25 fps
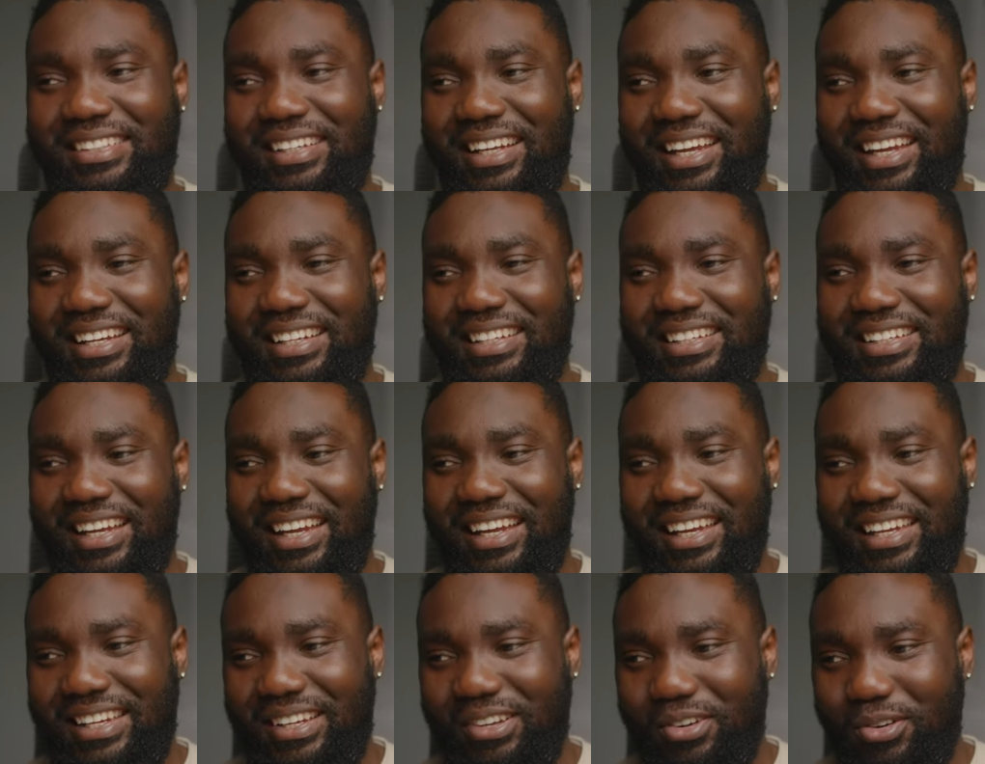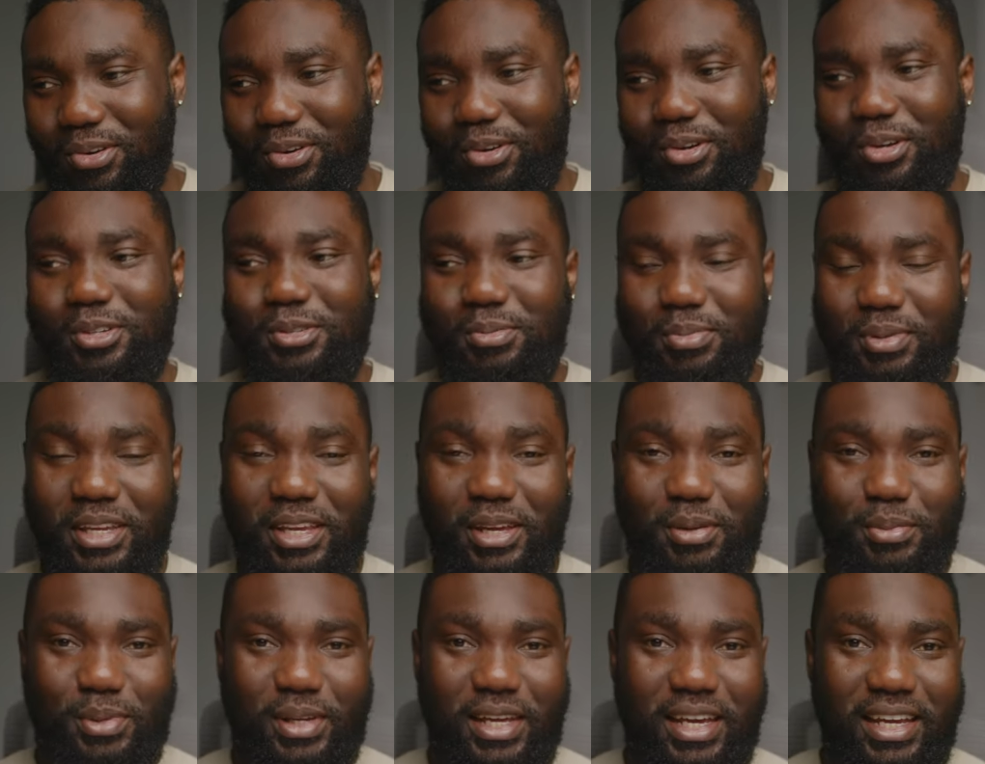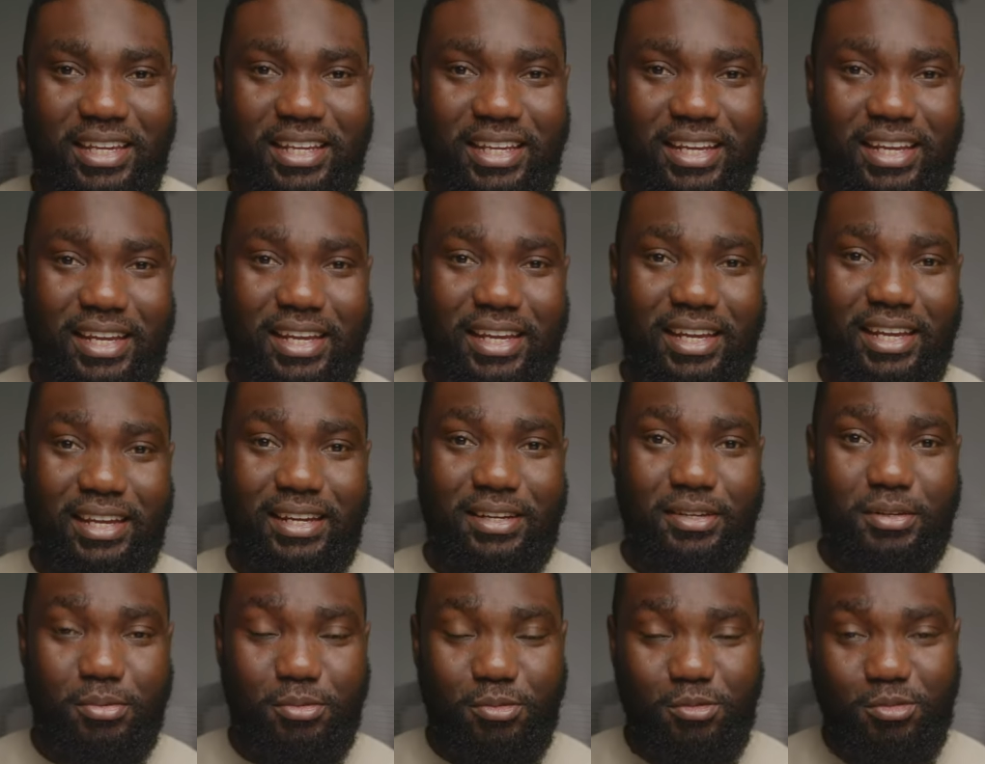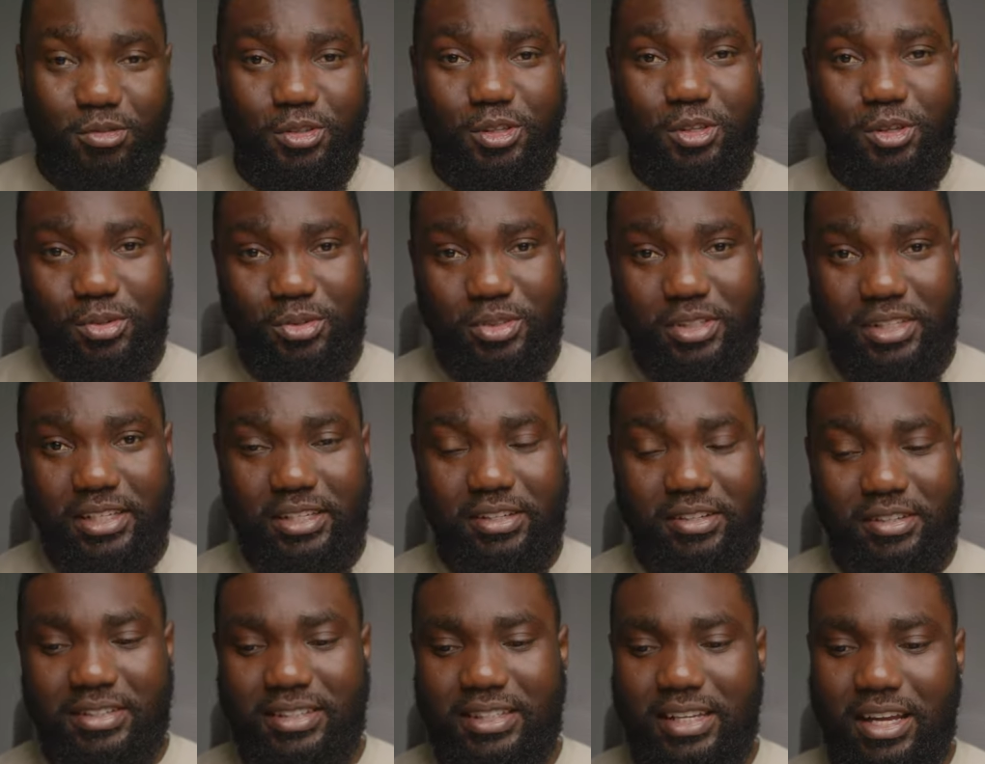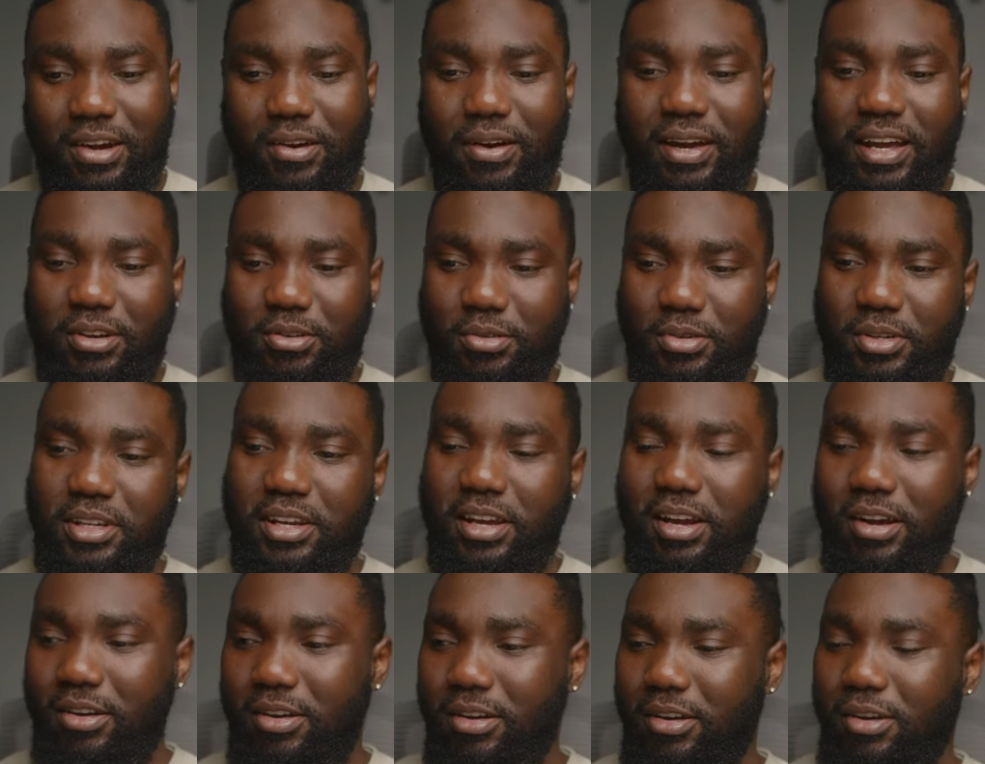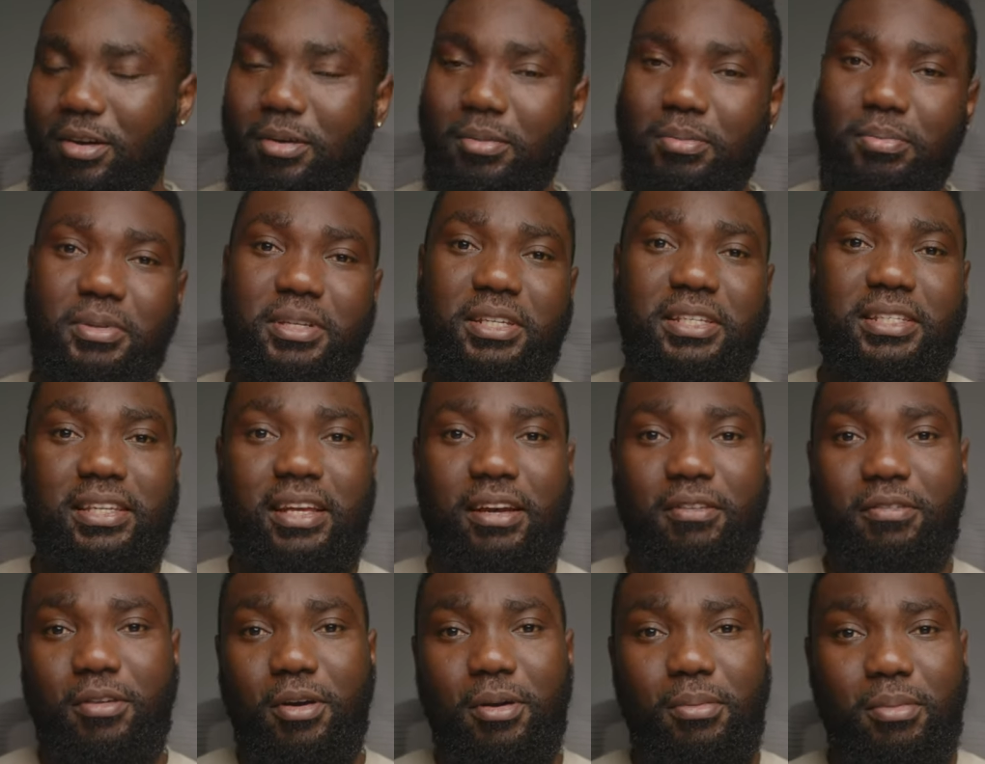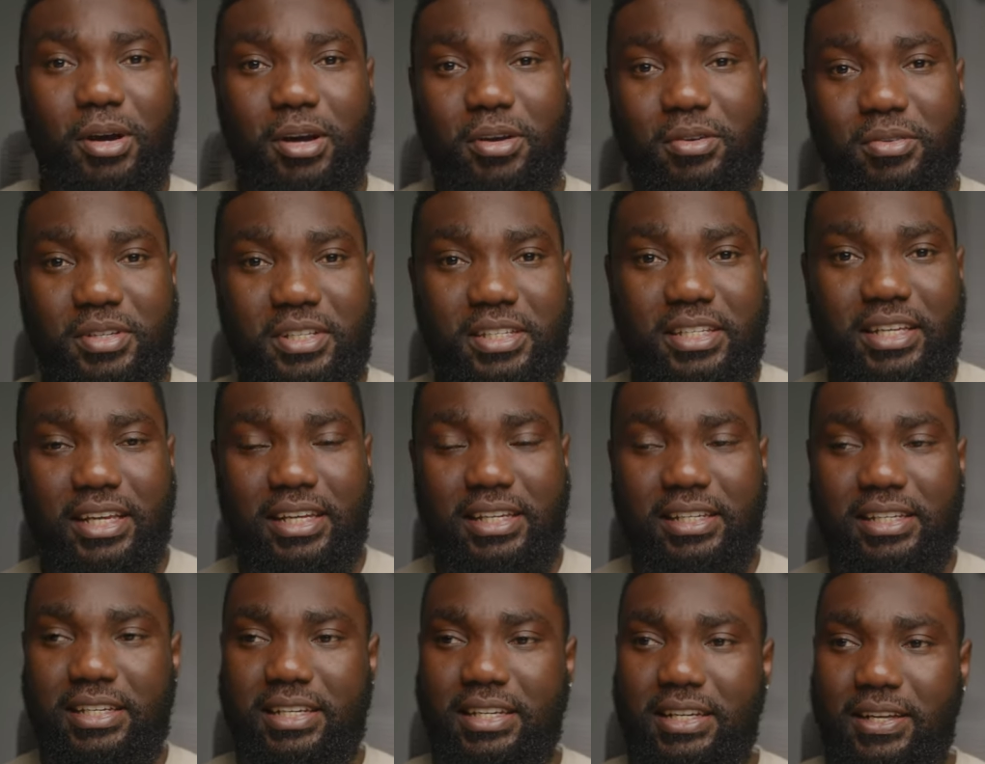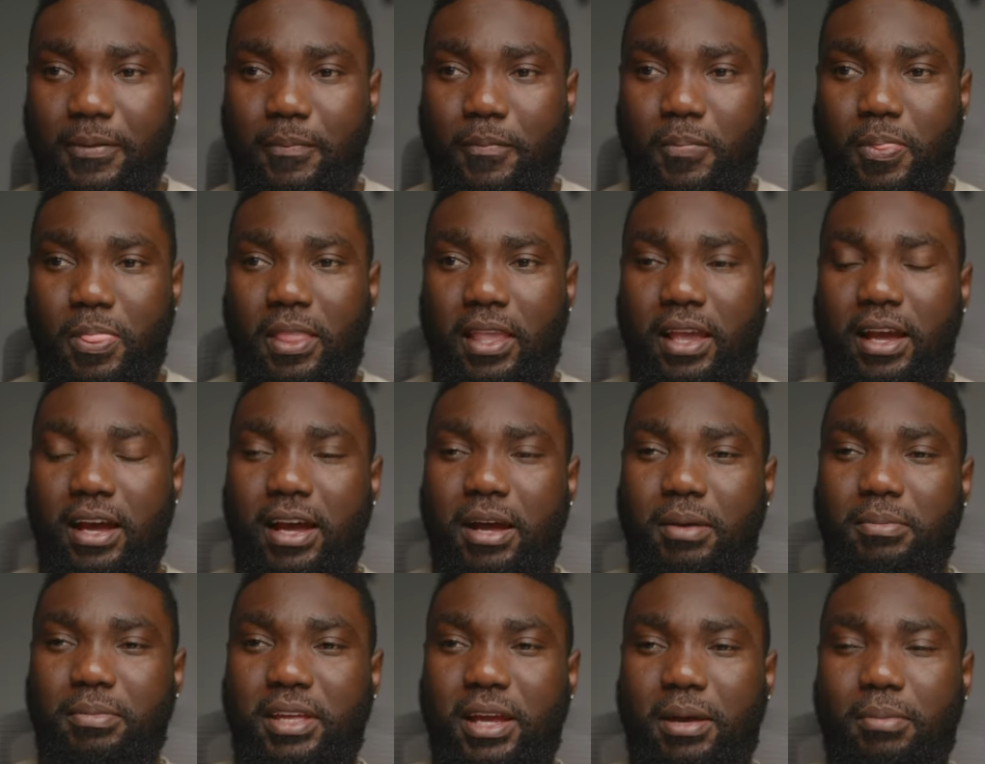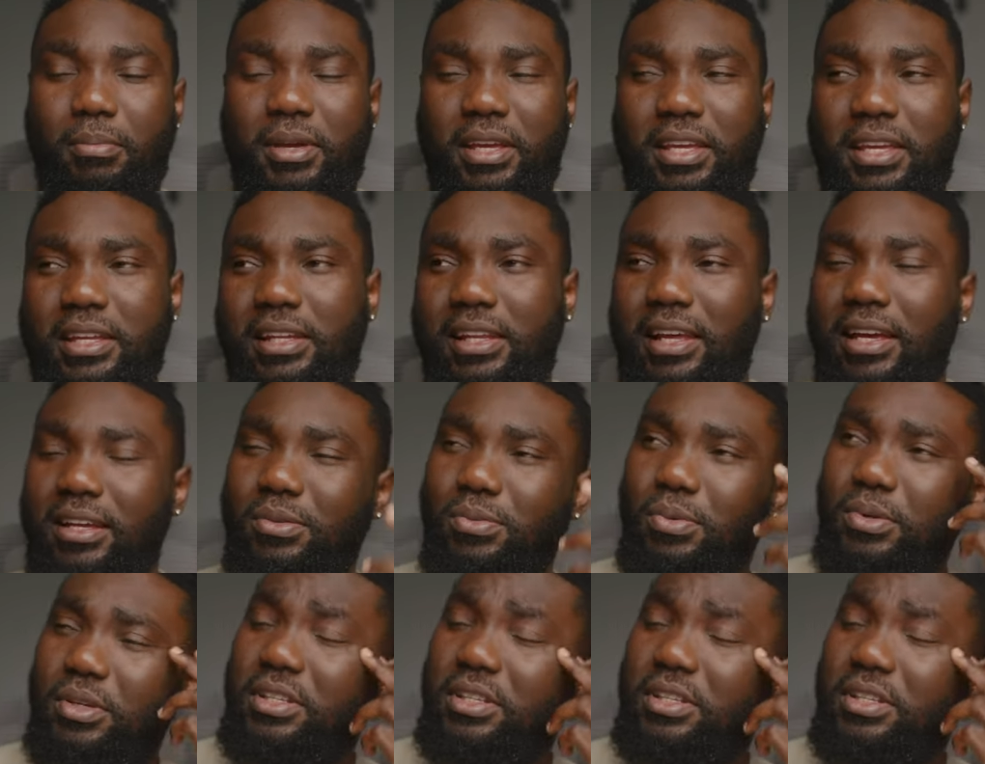Godox became like the real deal. Now, I know there are other companies that have come out recently that are making lights.